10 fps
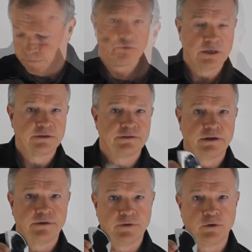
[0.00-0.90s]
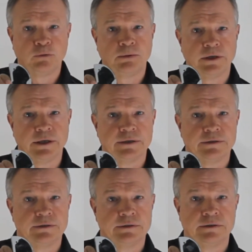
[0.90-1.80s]
The inside of a Lopolight
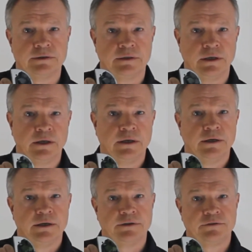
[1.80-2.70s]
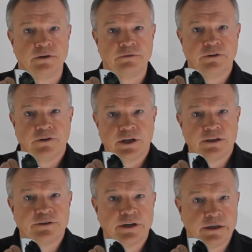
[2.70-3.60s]
is not very
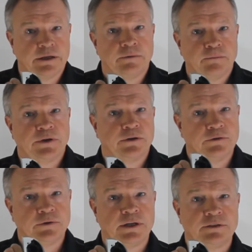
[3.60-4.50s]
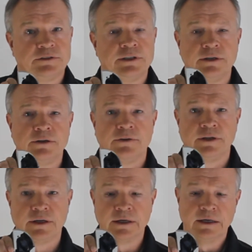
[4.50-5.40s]
exciting because you can't see
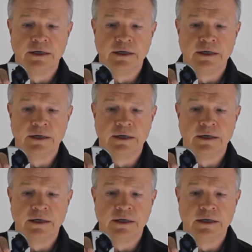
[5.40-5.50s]
anything.